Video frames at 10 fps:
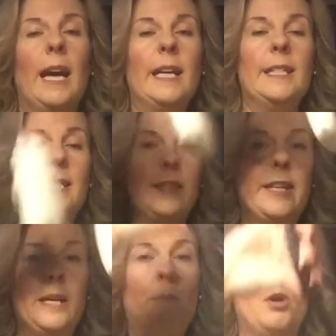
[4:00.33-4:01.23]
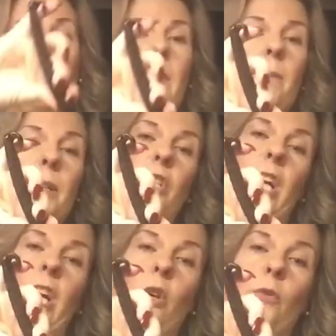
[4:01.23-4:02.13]
And then I pop it in my
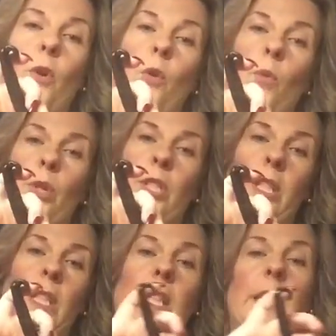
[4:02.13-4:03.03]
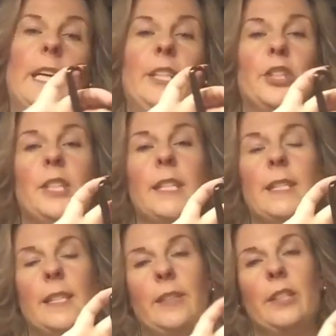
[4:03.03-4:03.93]
jar of hot water. And it just
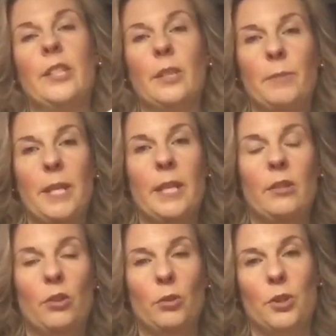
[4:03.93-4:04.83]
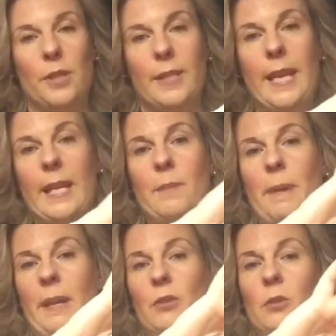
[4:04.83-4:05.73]
sits in there until I'm taking it through to the second
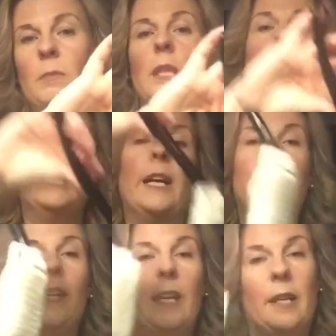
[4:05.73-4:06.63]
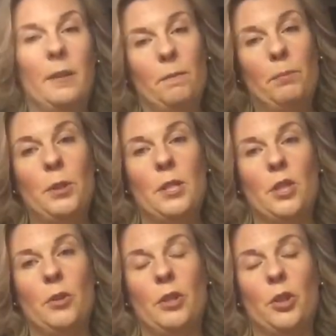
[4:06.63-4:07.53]
bathroom. And then I put it
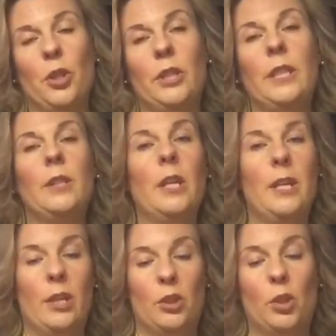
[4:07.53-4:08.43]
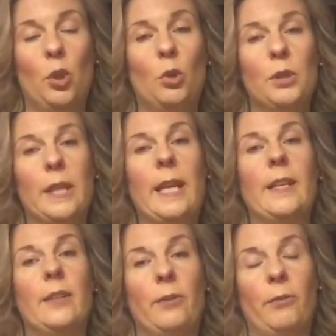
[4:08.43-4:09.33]
down the toilet. It's cold
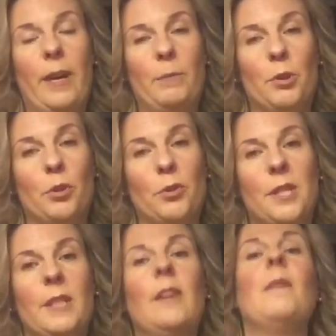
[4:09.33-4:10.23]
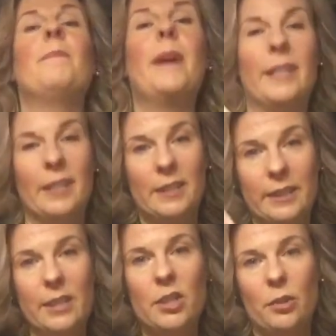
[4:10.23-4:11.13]
again, the fibres all seal up. I can
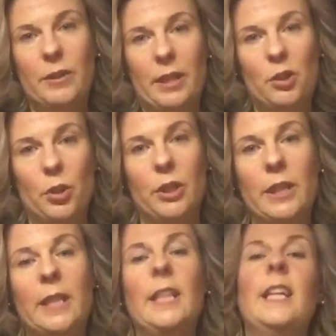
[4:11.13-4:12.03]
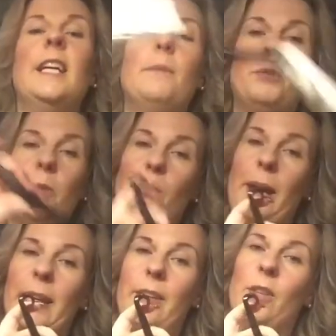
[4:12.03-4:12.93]
clean down that toilet, put it
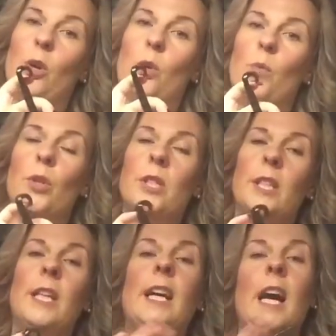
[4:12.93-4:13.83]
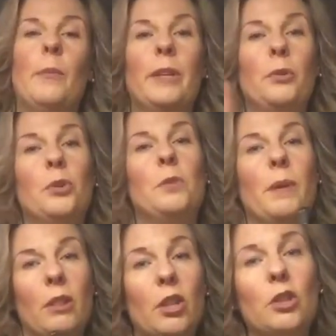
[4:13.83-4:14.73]
back in the hot water. And when I go to
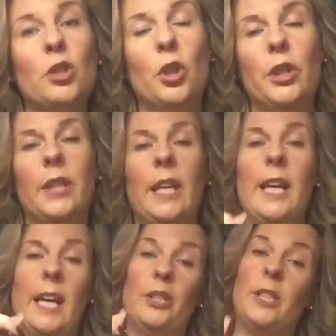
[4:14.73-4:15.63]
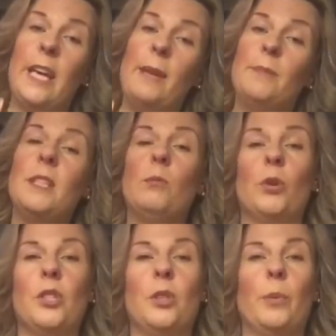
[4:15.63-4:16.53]
my third toilet, I just empty the
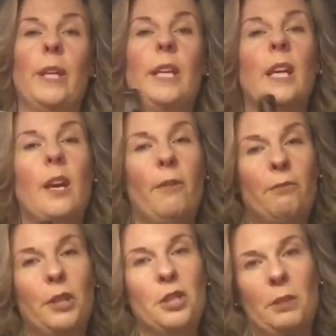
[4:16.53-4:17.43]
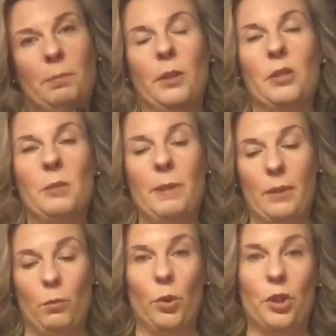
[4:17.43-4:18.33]
water away, flush the plug to
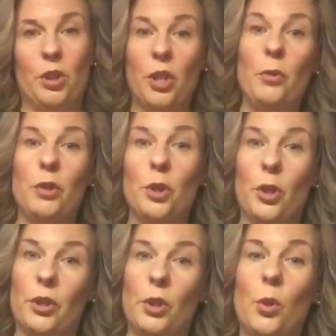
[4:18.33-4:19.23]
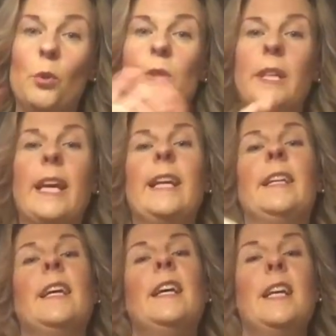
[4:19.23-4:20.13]
make the water down the toilet cold
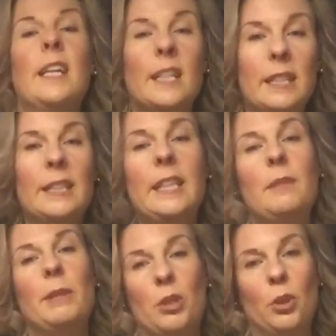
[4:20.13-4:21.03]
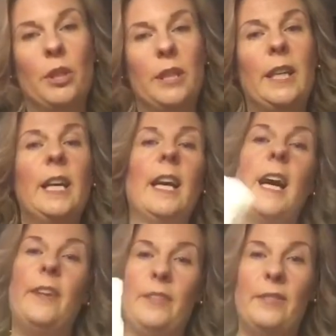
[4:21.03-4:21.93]
again, clean my toilet,
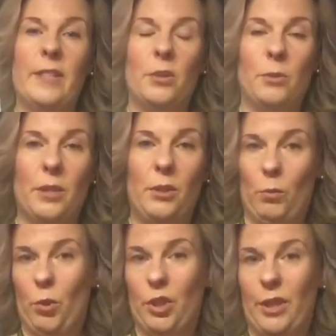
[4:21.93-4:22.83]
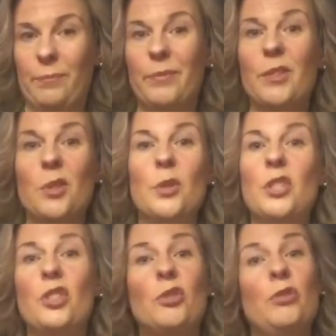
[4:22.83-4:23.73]
and then this goes in the washing. So
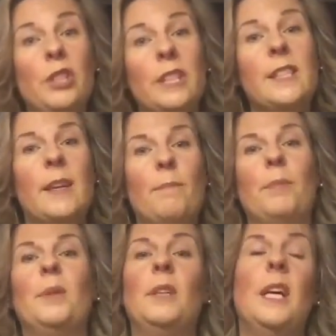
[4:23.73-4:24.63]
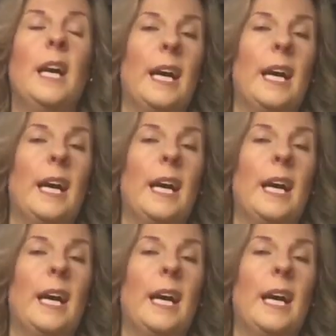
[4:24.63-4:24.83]
it's just really simple.